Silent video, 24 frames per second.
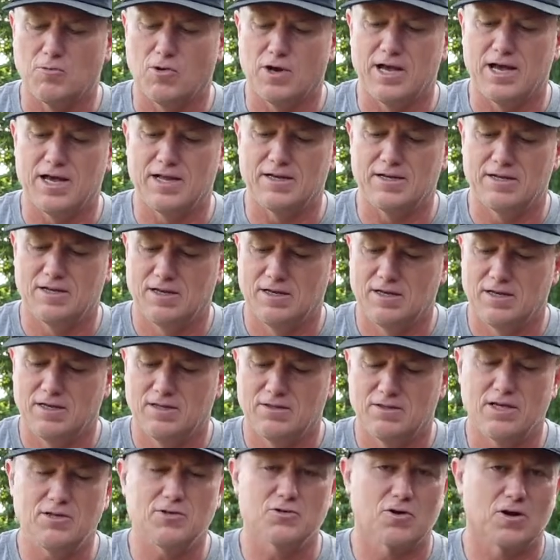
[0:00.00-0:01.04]
wet,
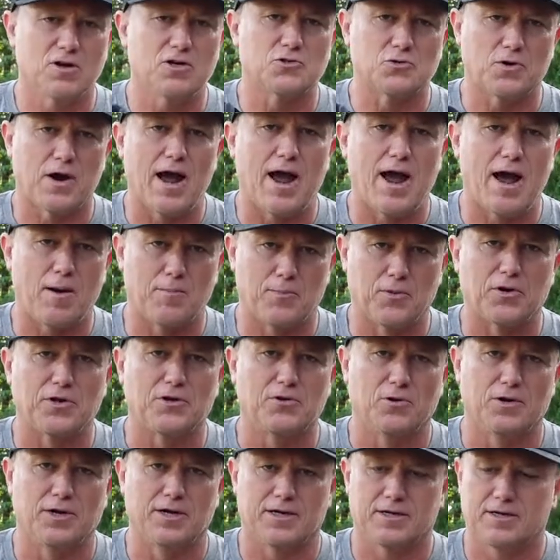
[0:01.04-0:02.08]
these are going to dry out pretty
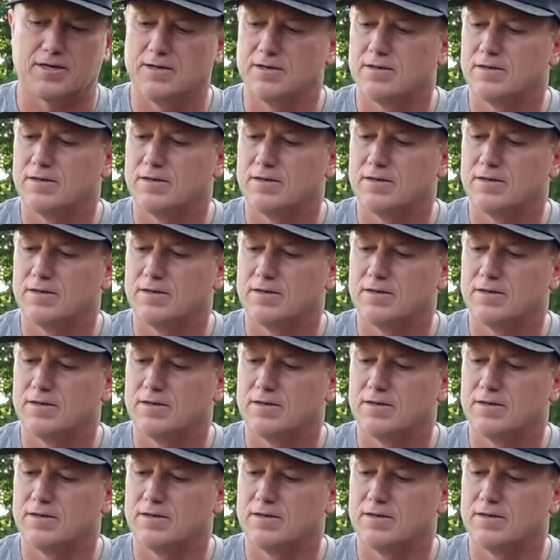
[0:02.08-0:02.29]
quick.